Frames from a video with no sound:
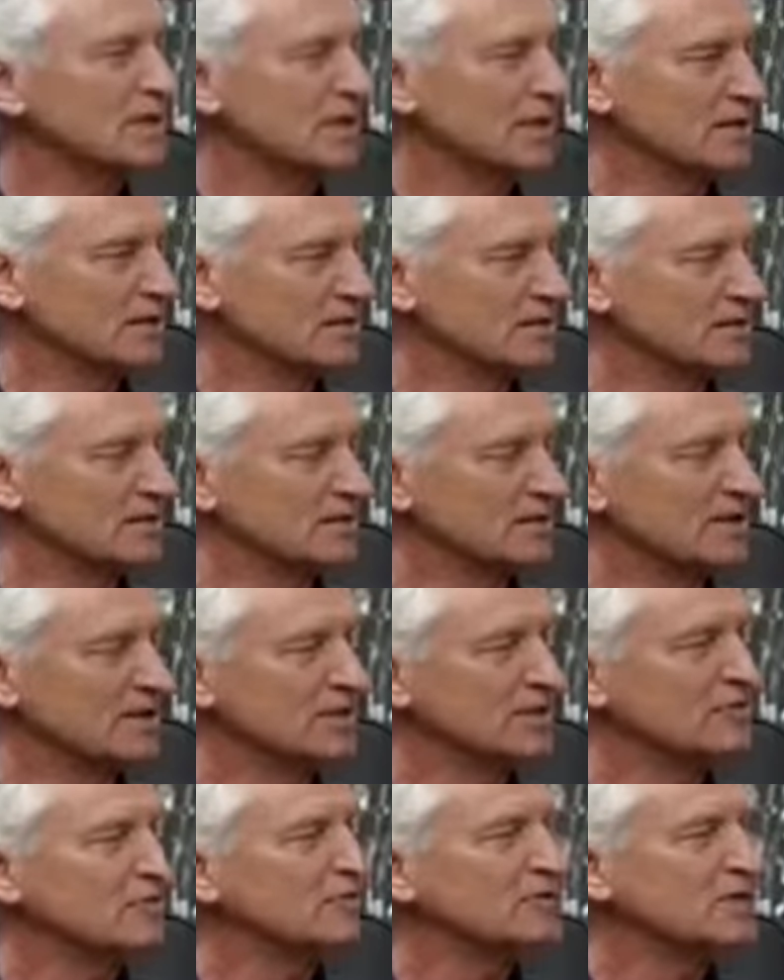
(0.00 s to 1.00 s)
cats
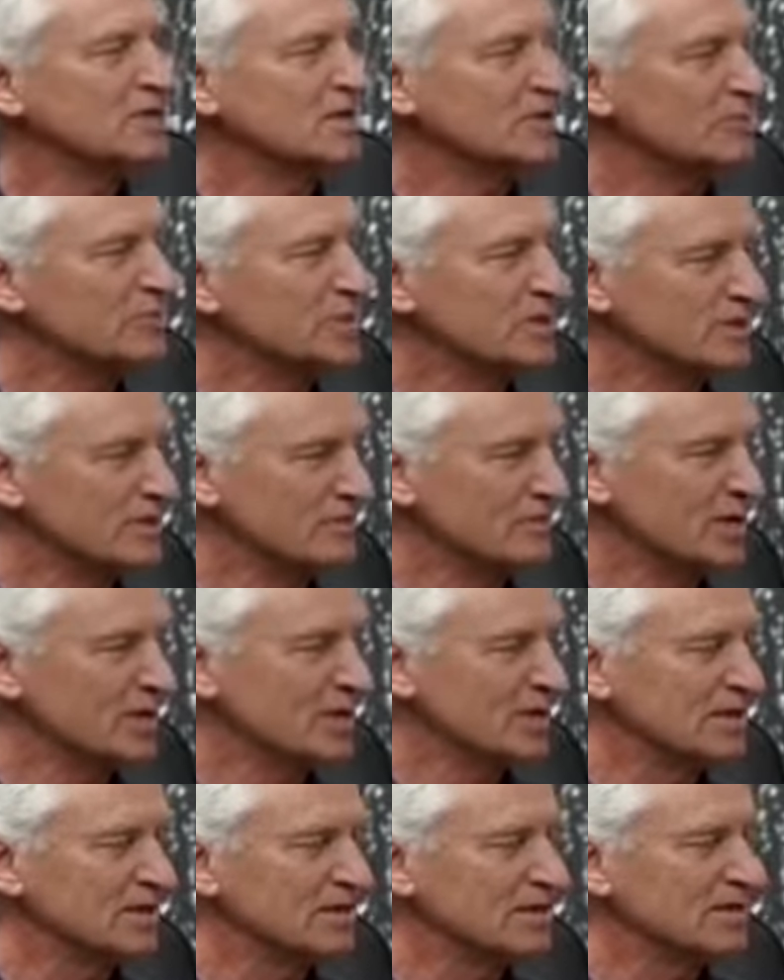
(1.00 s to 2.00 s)
and not crippled
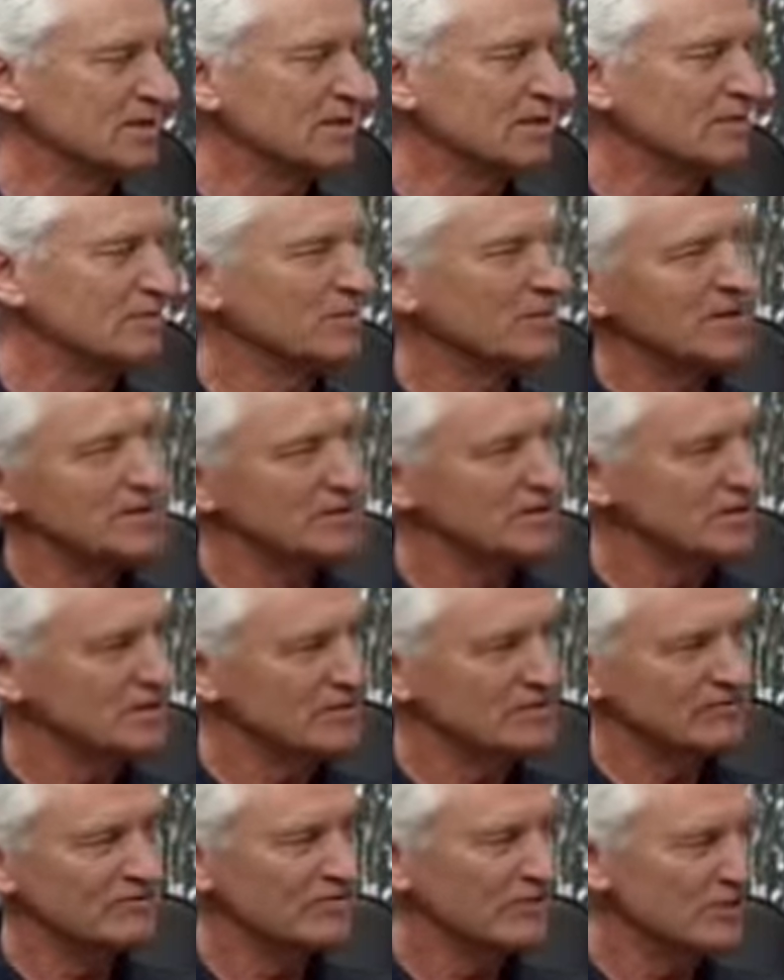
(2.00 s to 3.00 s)
by
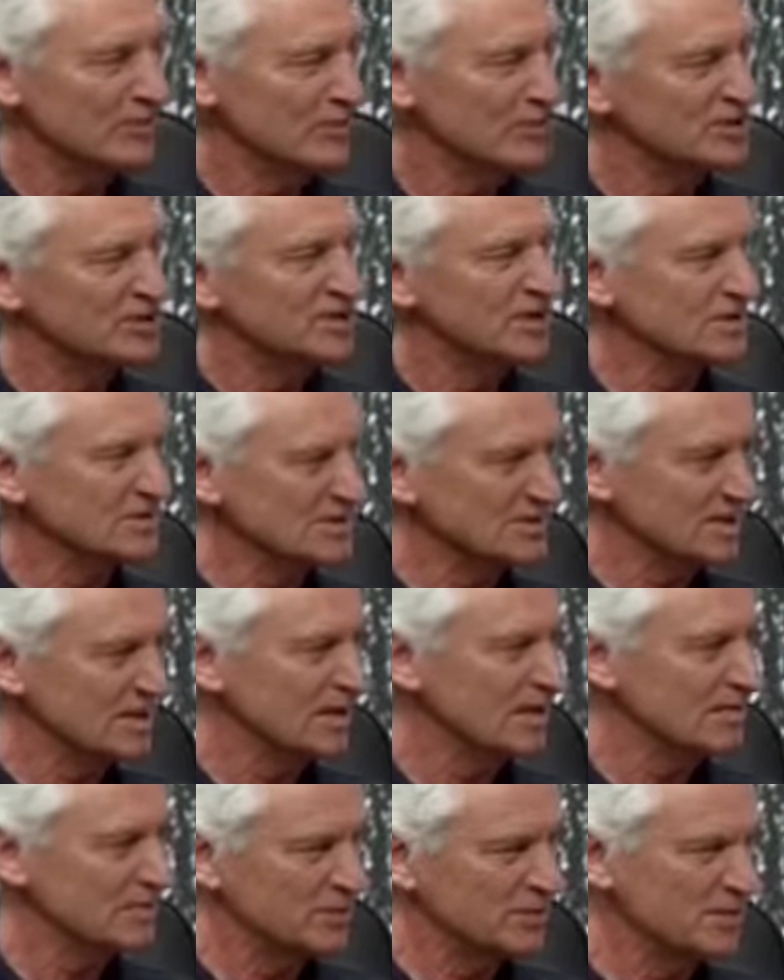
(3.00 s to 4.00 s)
medicine which doesn't
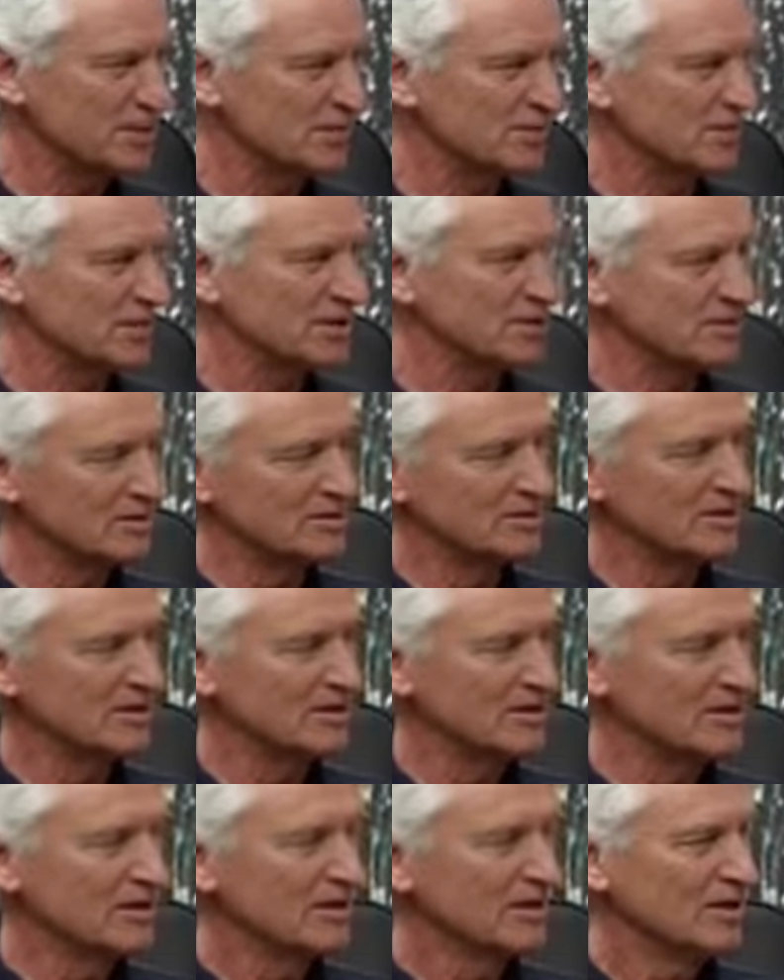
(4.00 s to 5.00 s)
help them
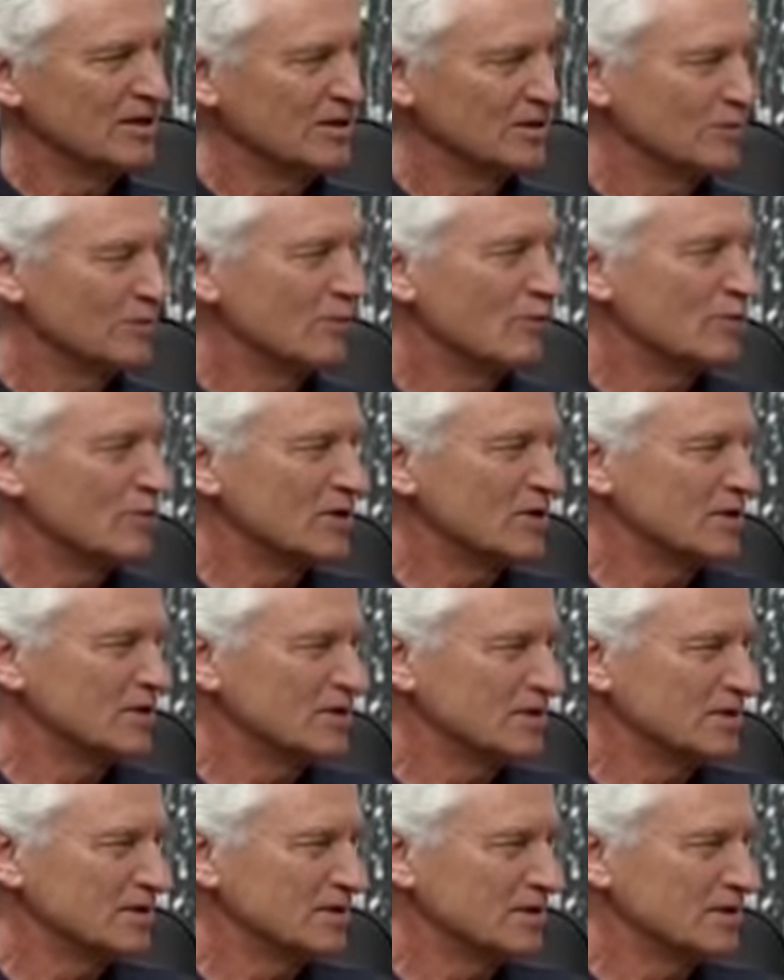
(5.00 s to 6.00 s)
and
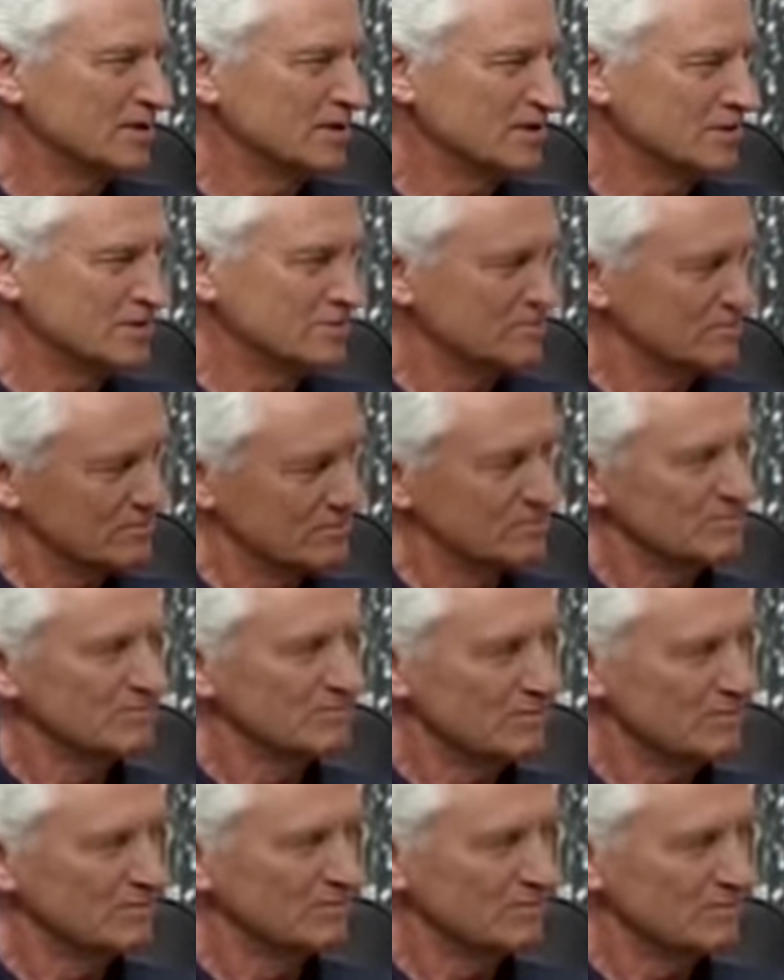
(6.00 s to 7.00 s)
only
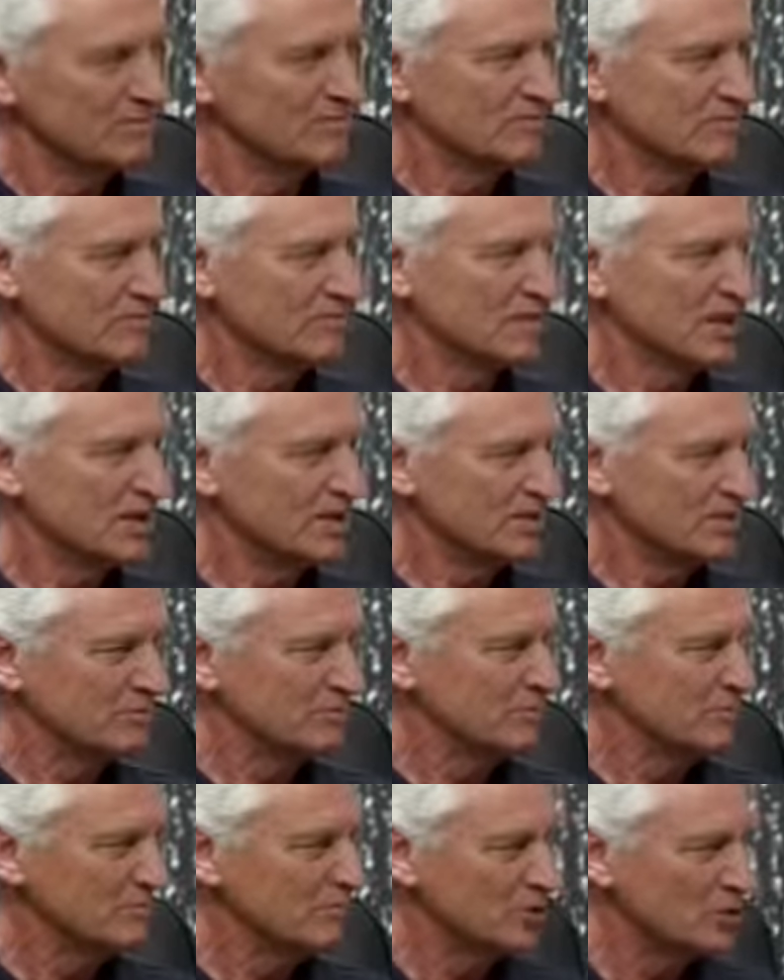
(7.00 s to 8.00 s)
make
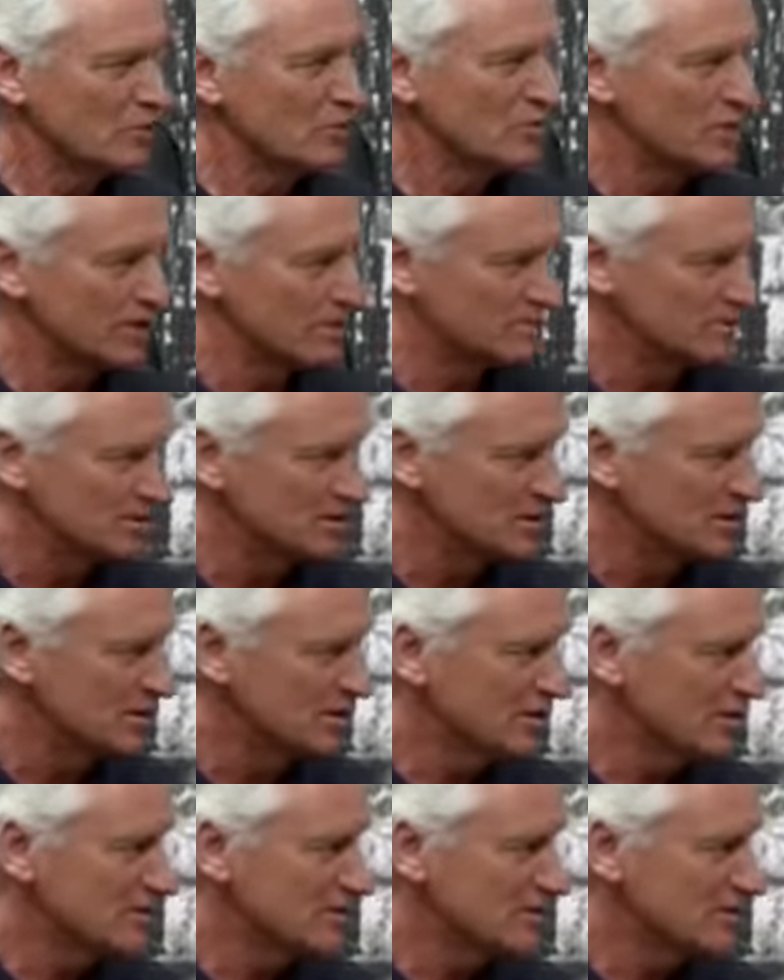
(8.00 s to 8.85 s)
them problems.